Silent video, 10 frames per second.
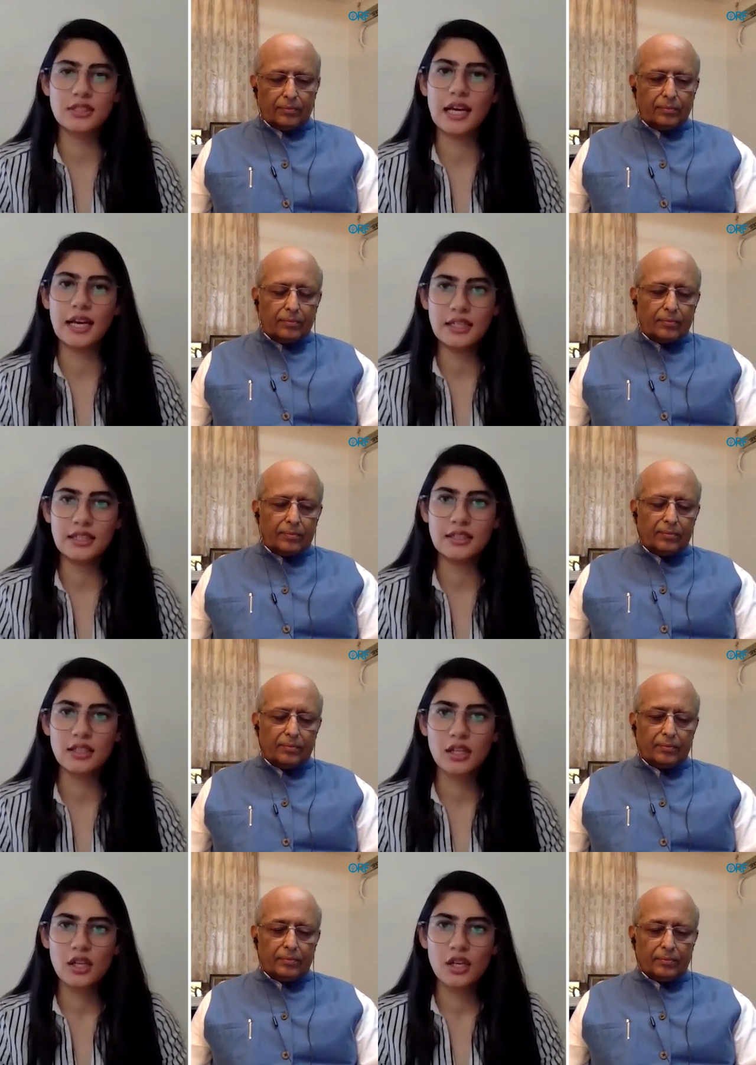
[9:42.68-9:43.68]
Speaker 1: in dire need.
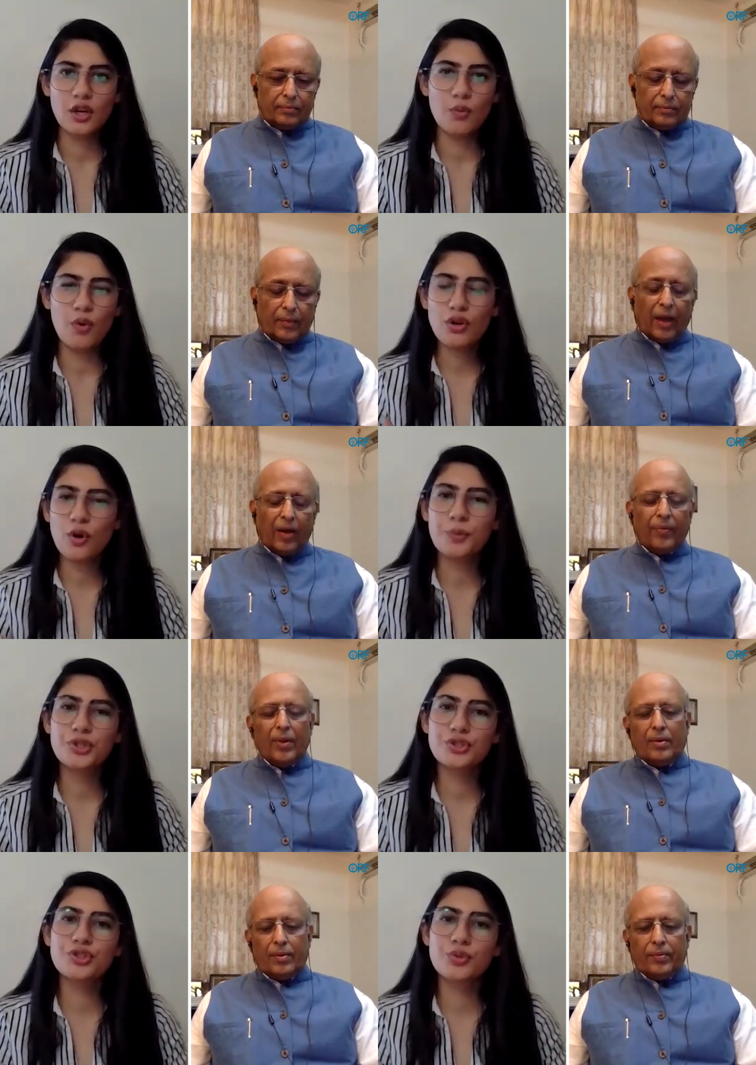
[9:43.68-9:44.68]
What yeah.
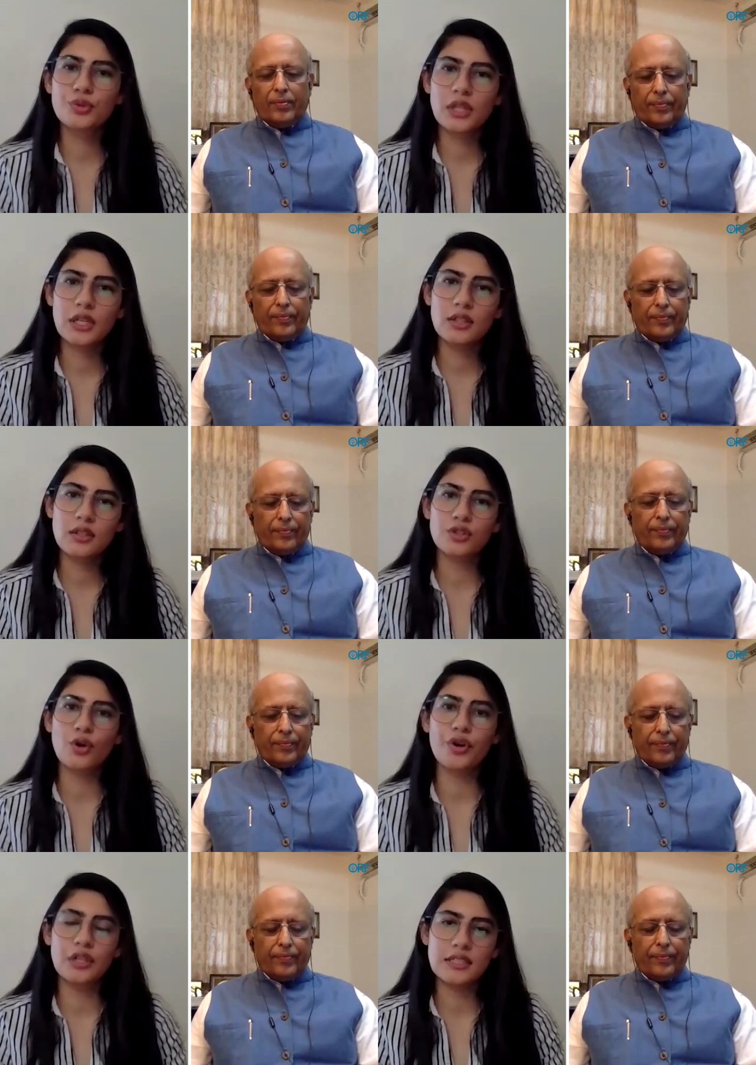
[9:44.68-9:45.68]
options do you think
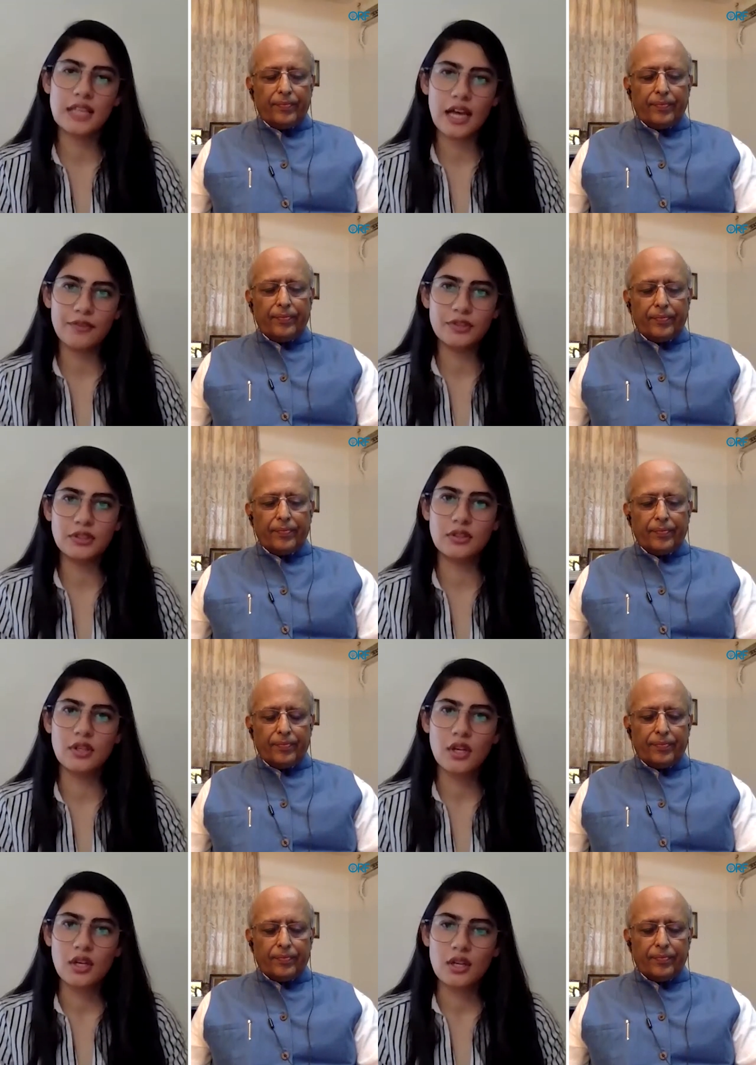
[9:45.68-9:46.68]
authorities have in
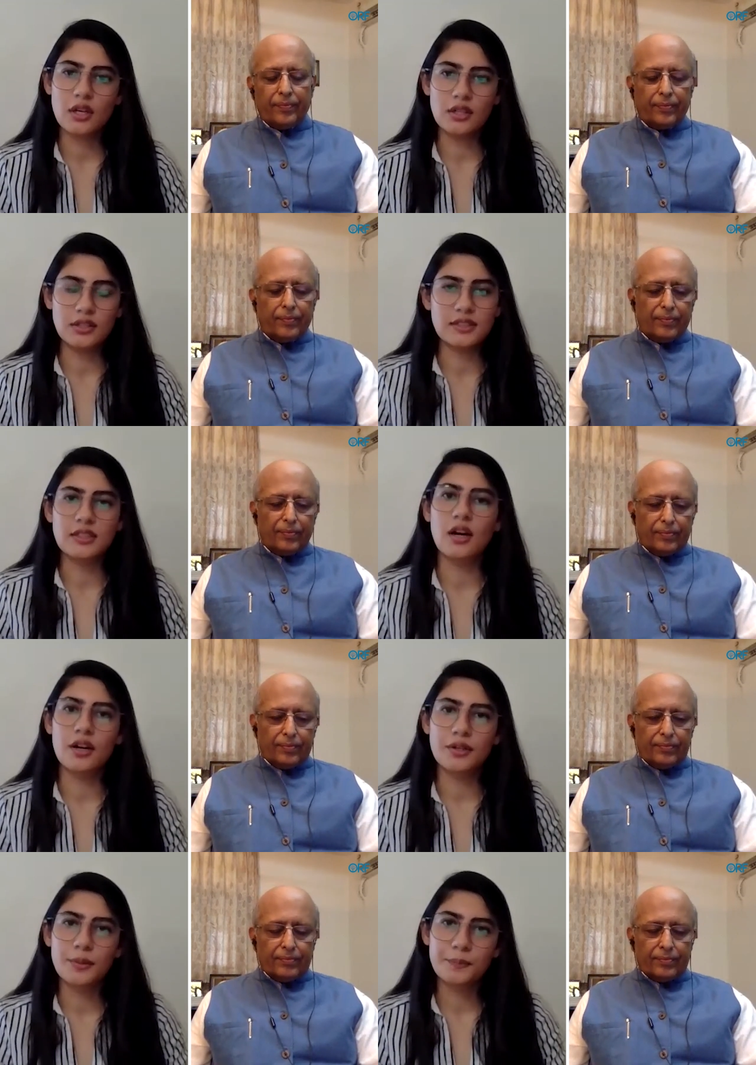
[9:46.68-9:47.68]
uh, this
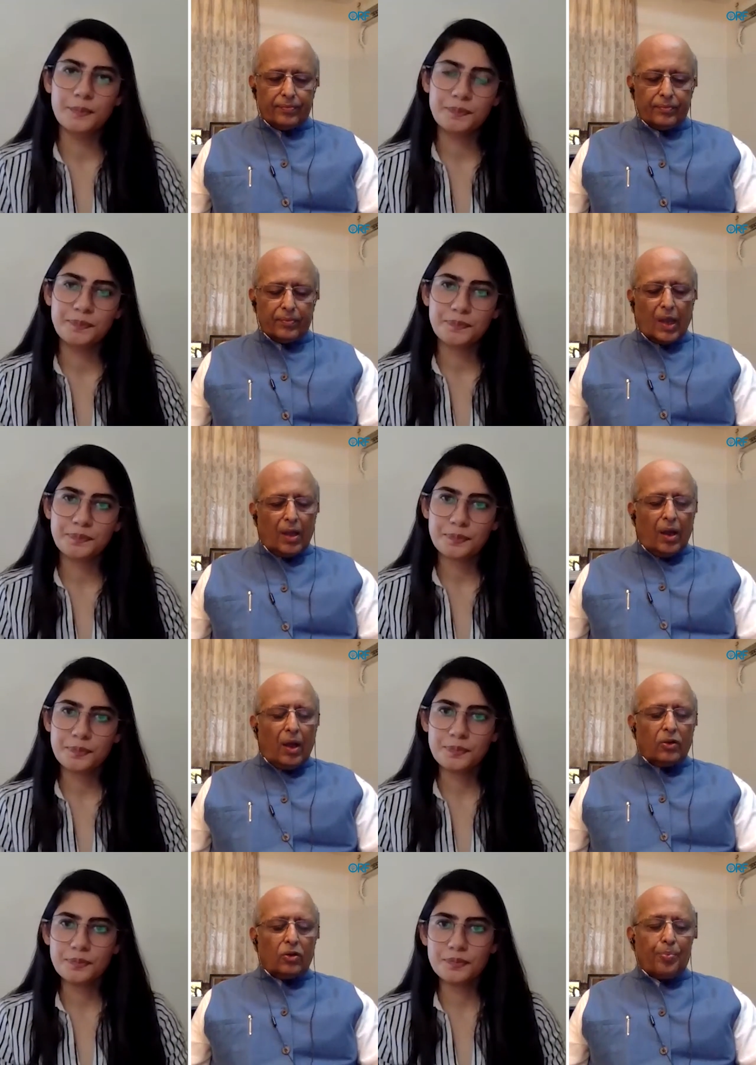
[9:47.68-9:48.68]
regard?
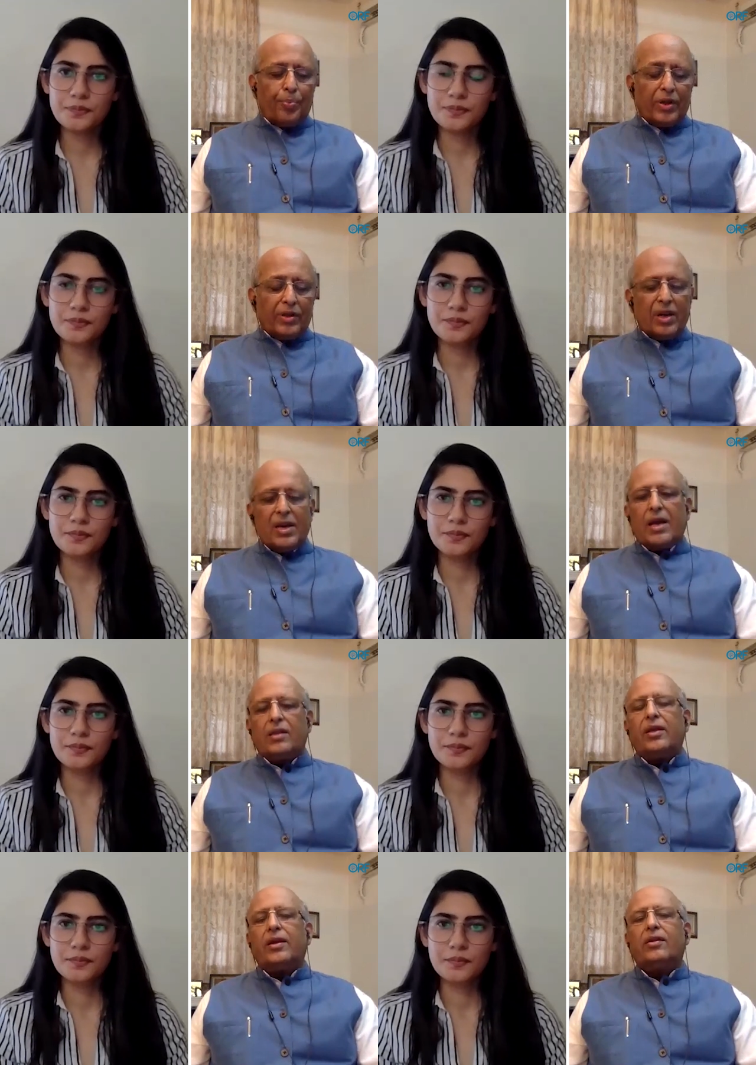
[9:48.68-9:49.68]
Speaker 2: So, personally, I
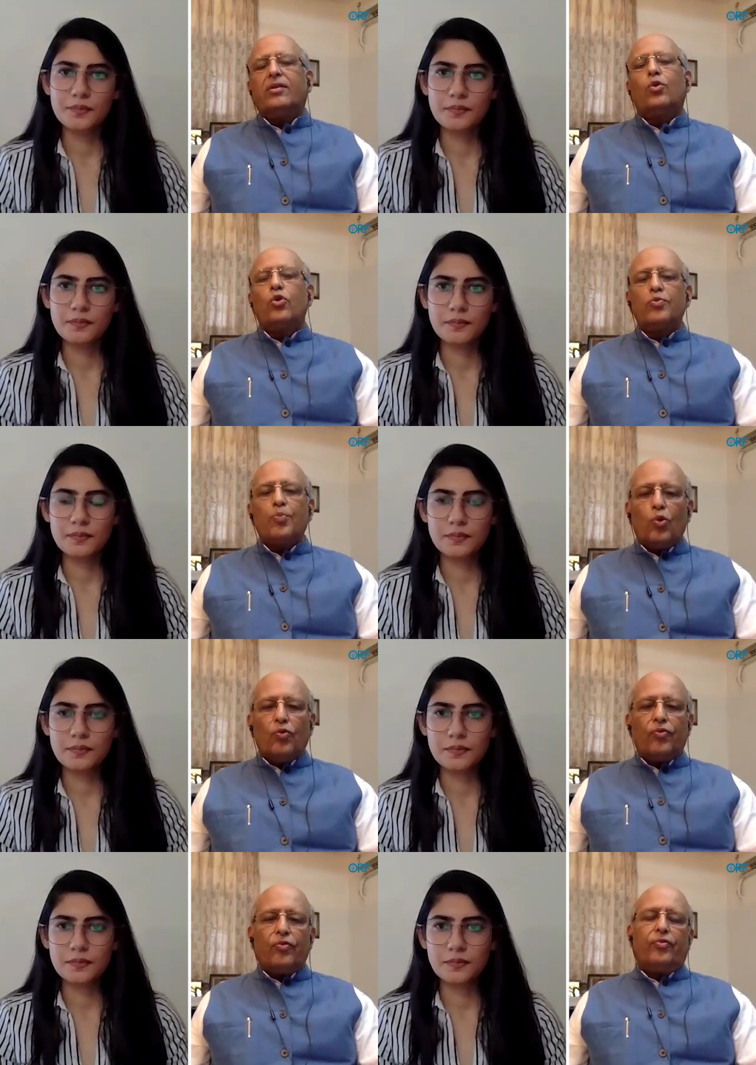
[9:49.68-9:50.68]
think it's a good move
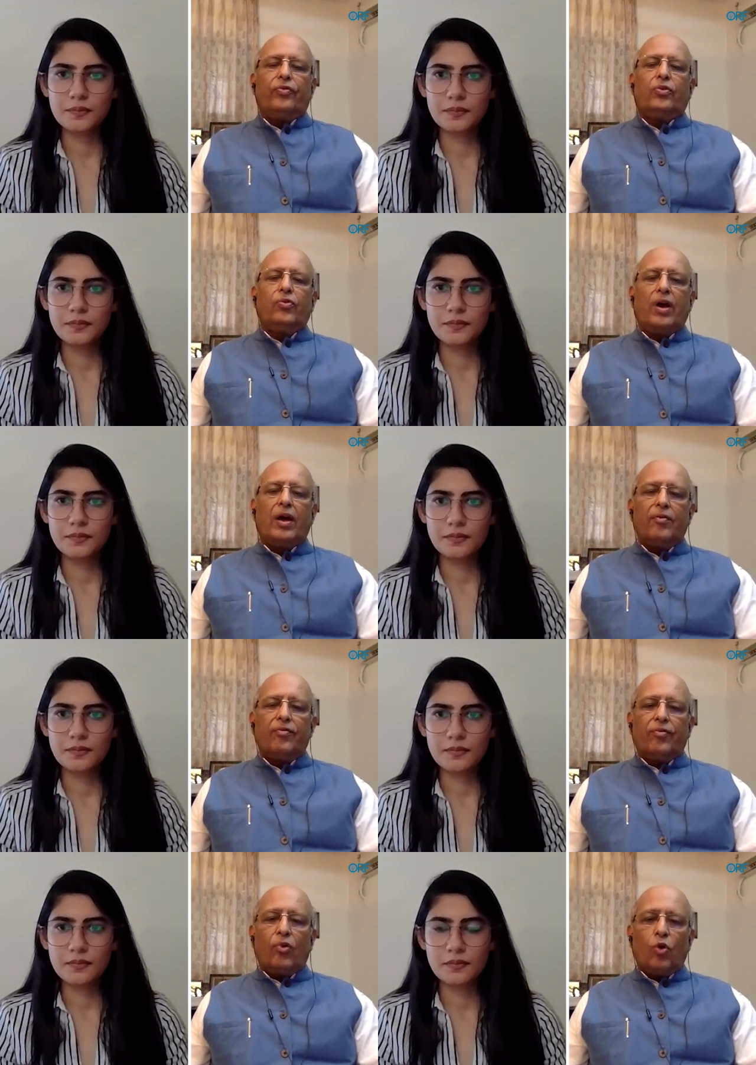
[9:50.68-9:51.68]
to have
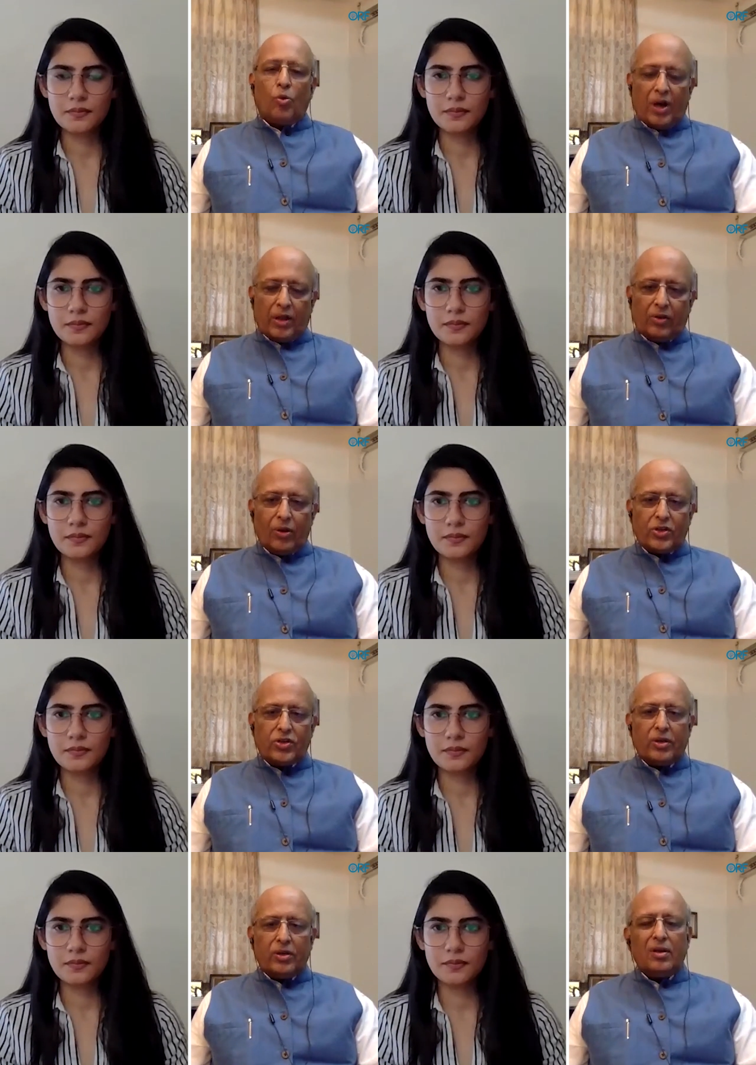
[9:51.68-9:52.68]
home
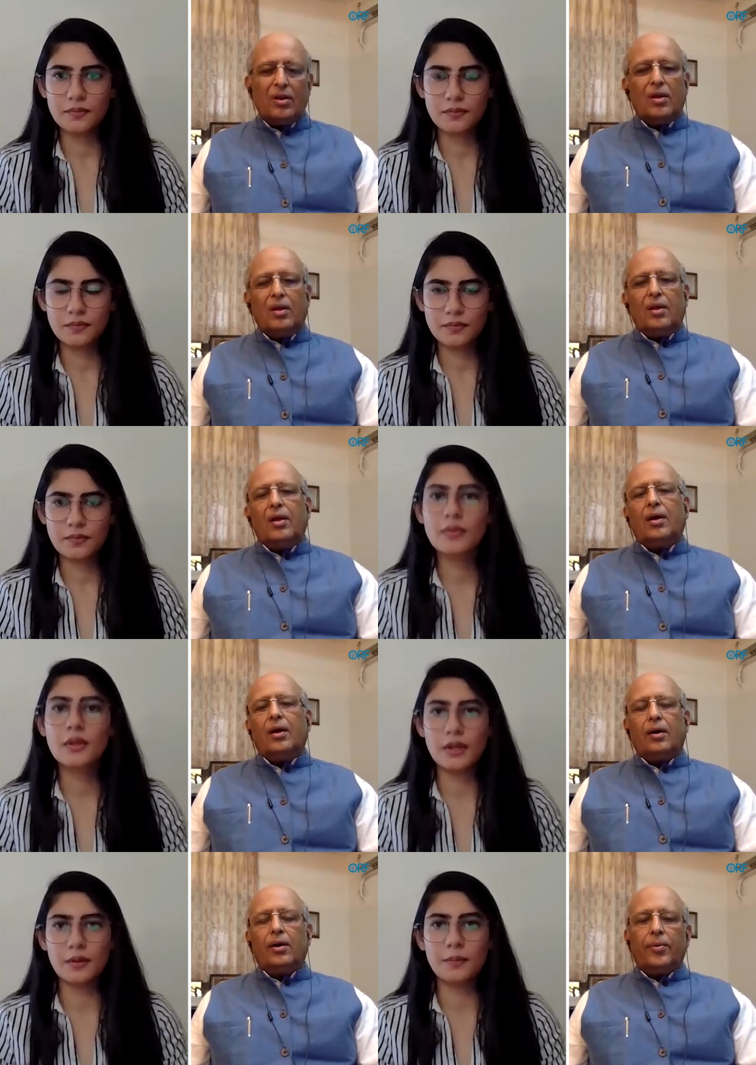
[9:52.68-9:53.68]
isolation uh,
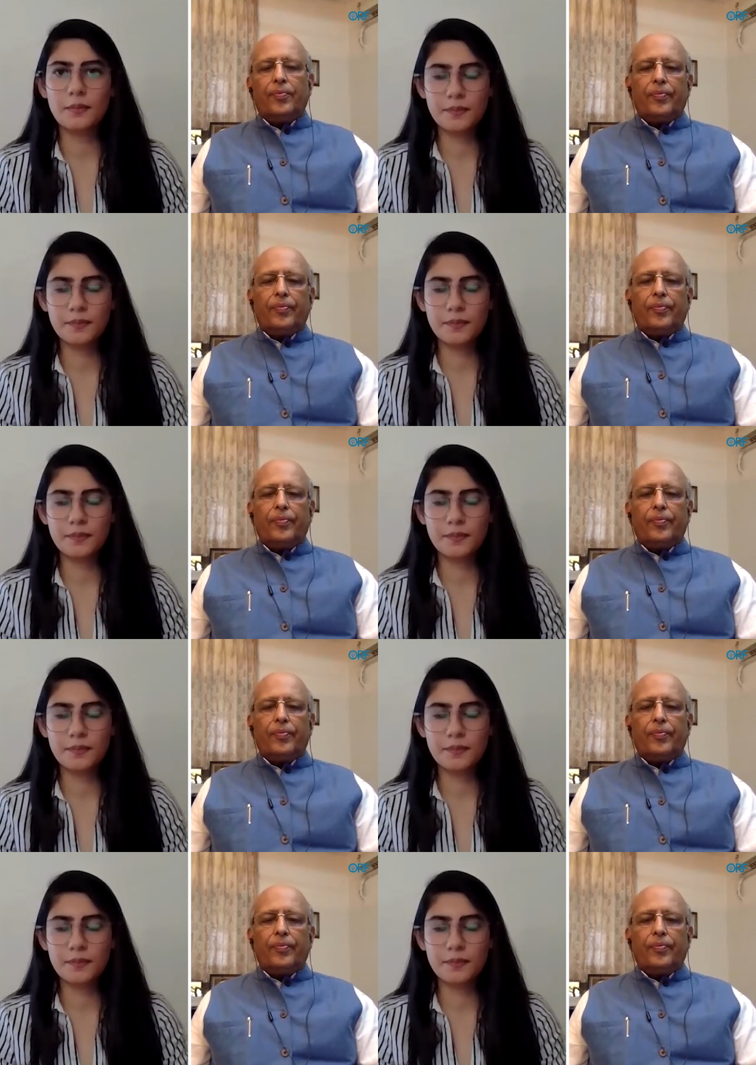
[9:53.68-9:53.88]
yeah.